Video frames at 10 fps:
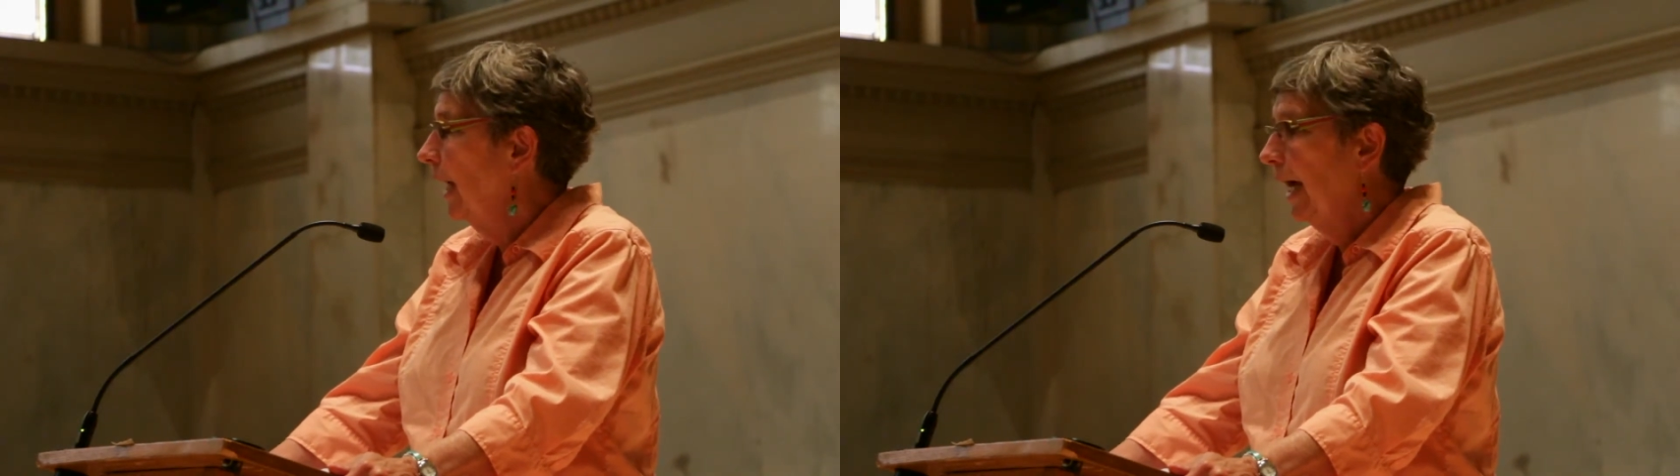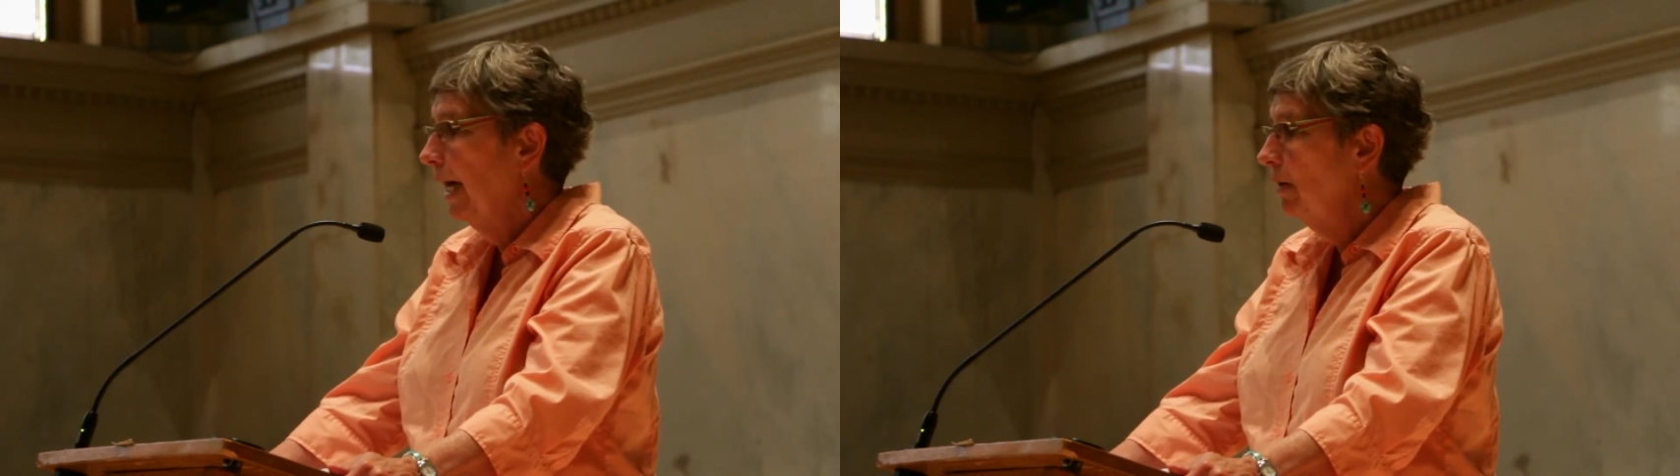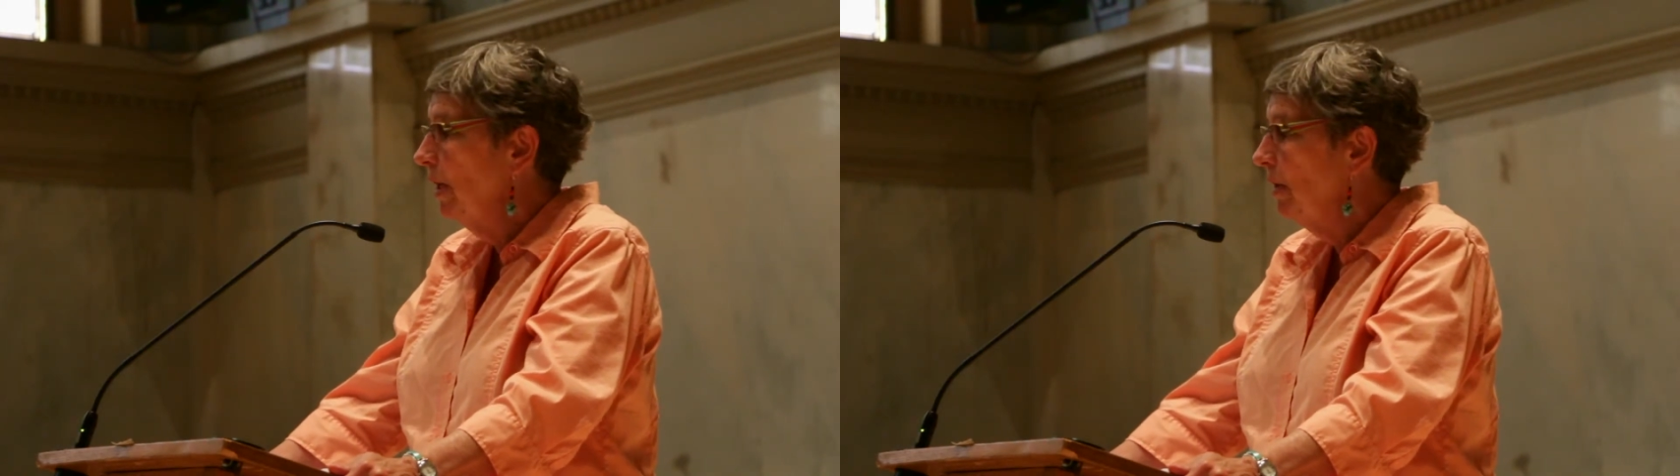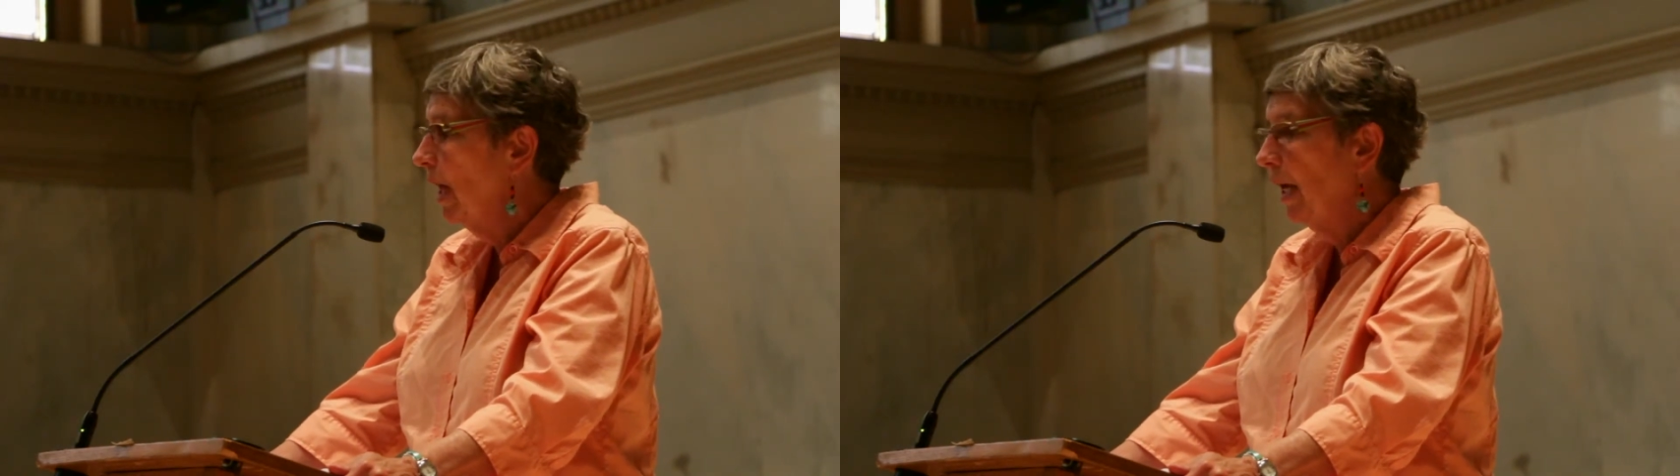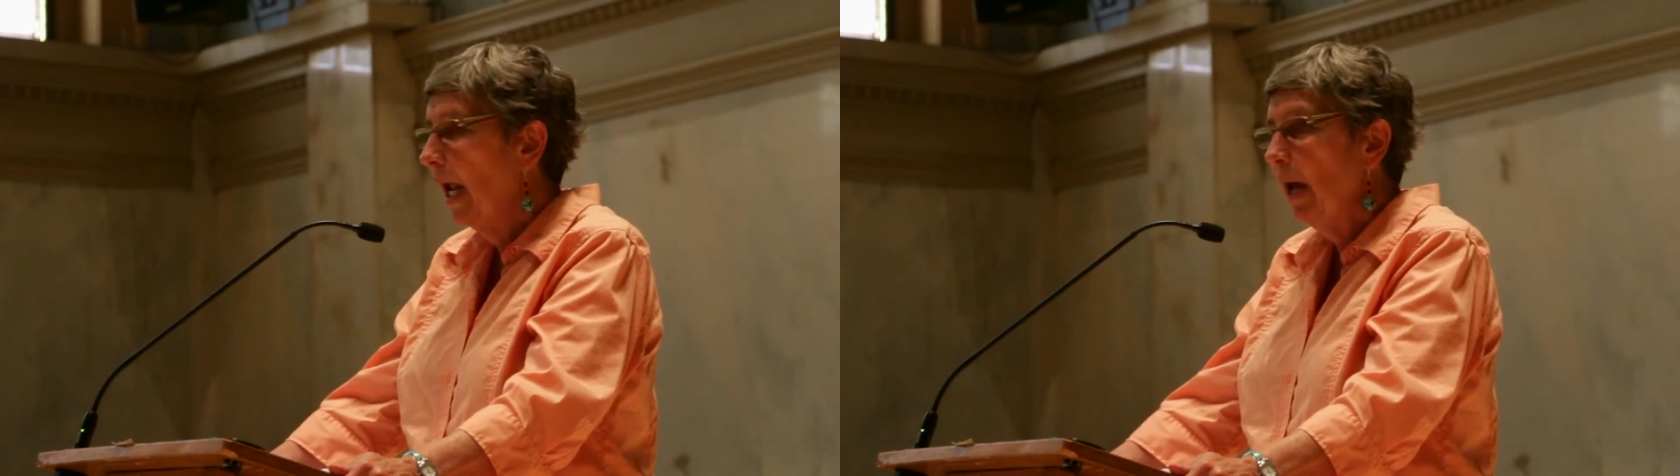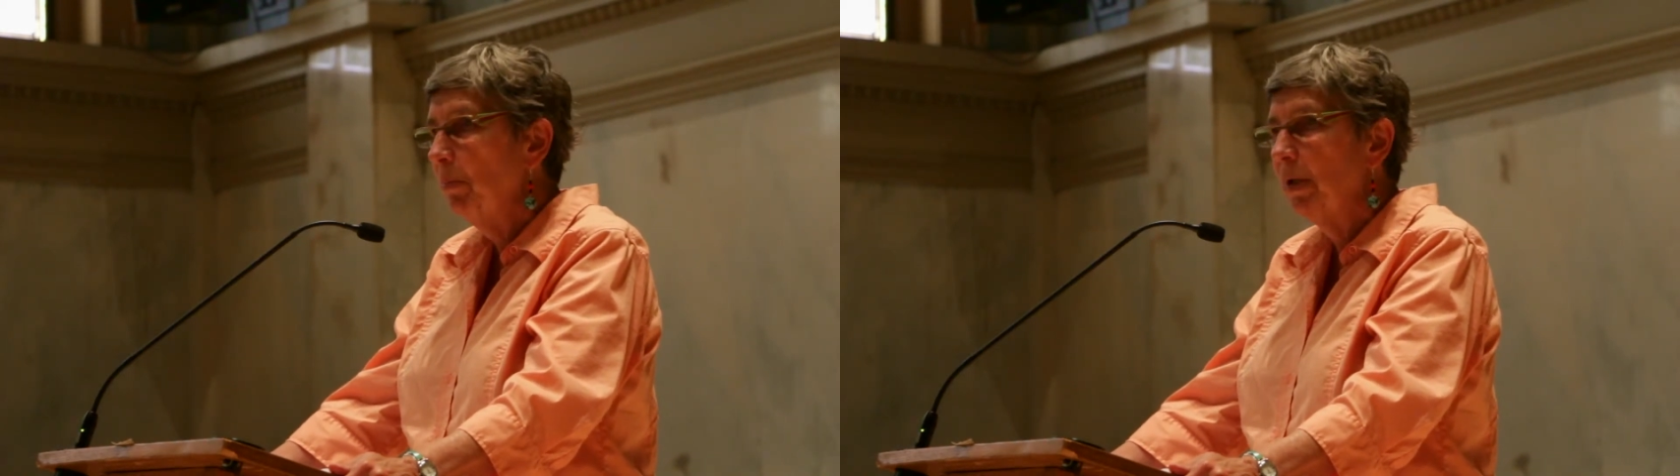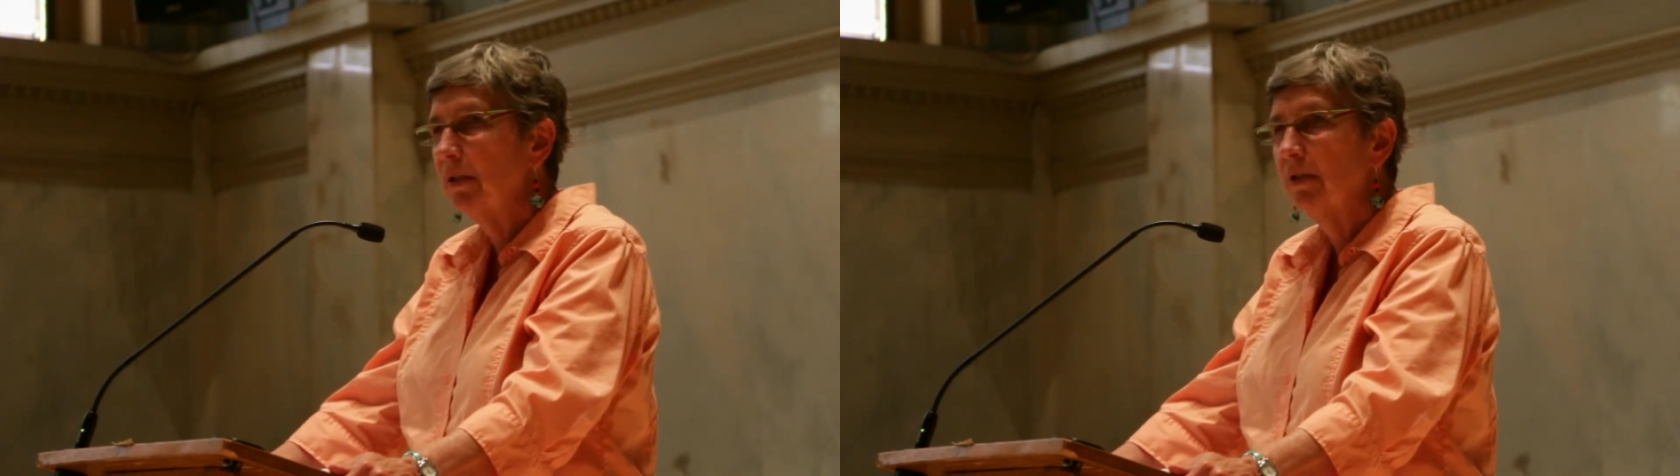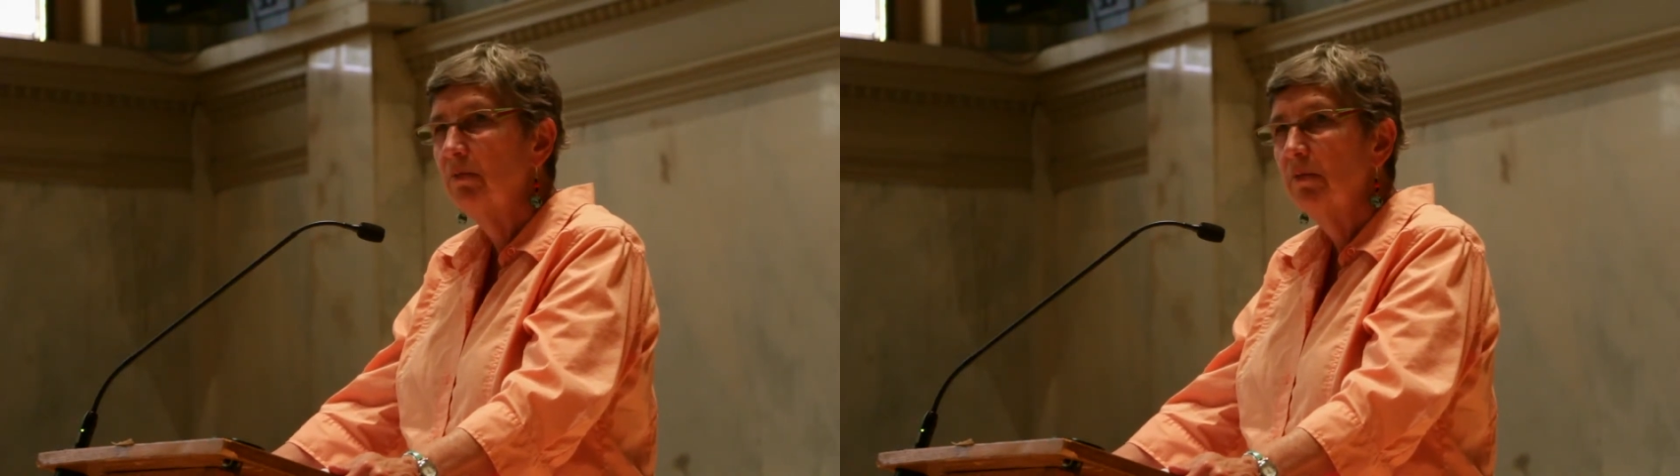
How did that happen?